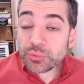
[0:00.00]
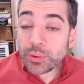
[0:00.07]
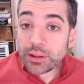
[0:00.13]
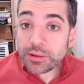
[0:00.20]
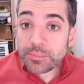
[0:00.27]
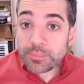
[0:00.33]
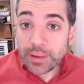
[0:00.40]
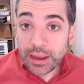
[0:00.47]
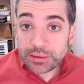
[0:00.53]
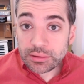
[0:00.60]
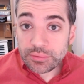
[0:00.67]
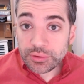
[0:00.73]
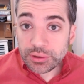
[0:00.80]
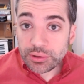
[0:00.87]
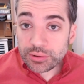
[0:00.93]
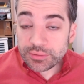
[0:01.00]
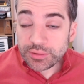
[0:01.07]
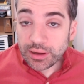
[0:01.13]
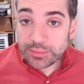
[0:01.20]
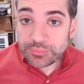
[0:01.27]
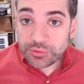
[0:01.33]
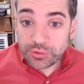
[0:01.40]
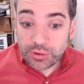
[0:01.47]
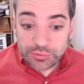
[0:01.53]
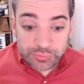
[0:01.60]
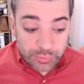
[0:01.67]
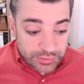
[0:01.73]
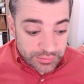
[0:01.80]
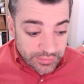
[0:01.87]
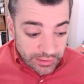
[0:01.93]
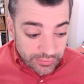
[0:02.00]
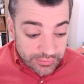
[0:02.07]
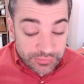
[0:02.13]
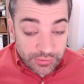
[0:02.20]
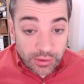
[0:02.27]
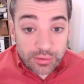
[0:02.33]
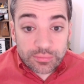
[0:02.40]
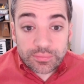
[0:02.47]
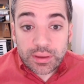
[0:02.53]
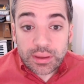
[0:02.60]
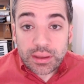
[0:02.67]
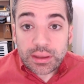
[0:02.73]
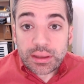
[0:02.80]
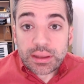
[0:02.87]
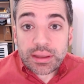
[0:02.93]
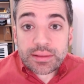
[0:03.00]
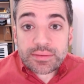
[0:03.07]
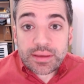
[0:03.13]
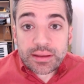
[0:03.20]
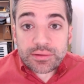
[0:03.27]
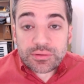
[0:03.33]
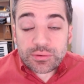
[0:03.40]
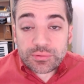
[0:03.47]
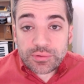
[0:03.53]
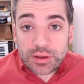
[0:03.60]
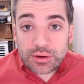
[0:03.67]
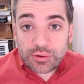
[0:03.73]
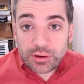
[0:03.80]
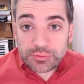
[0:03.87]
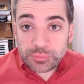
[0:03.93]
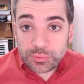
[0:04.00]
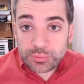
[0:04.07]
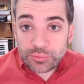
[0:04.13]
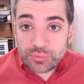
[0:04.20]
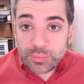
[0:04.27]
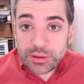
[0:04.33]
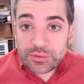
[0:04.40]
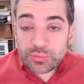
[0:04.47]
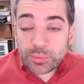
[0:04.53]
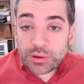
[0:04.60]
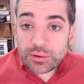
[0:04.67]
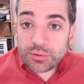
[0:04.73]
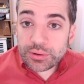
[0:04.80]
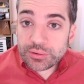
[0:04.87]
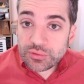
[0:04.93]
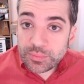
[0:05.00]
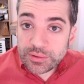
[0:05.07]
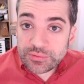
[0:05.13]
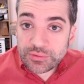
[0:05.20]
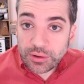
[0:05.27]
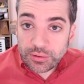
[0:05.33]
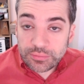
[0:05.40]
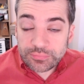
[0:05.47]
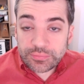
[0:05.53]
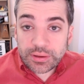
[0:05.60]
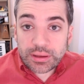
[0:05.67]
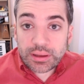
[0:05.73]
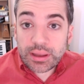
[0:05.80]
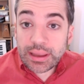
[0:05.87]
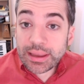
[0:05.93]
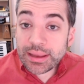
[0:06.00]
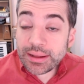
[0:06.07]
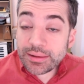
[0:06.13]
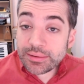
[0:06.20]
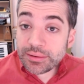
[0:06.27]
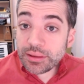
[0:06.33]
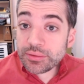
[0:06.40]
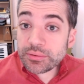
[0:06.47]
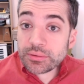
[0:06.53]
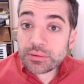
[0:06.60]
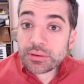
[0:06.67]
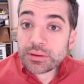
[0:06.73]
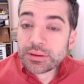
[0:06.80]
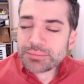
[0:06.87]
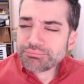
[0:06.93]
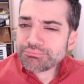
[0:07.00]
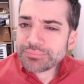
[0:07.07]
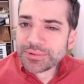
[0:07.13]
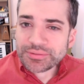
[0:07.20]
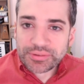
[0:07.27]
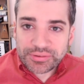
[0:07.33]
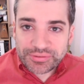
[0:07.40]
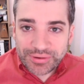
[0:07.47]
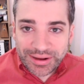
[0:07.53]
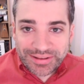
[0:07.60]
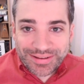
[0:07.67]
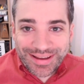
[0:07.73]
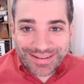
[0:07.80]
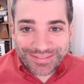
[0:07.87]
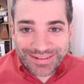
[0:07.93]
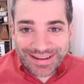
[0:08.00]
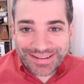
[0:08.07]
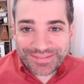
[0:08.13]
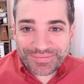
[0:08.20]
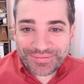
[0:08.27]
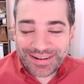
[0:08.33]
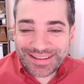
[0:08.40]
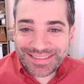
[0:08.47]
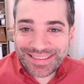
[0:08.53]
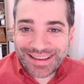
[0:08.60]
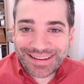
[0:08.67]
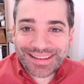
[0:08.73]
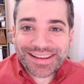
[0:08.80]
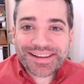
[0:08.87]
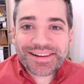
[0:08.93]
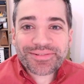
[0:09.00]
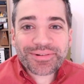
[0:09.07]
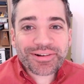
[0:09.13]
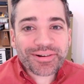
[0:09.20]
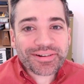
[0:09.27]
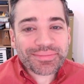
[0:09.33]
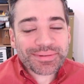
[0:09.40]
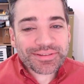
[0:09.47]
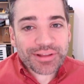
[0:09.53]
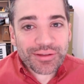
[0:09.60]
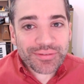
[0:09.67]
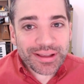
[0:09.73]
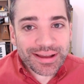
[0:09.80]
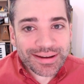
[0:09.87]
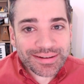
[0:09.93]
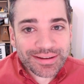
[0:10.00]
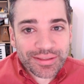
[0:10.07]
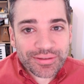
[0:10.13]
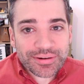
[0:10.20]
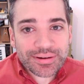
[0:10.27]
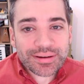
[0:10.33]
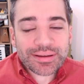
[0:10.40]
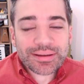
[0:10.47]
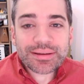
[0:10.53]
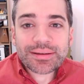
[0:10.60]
welcome back to the New York Times Crossword Daily Solve. It's a Tuesday crossword, which means we're going to be solving another, that was a strange way to phrase that, we're going to be solving another,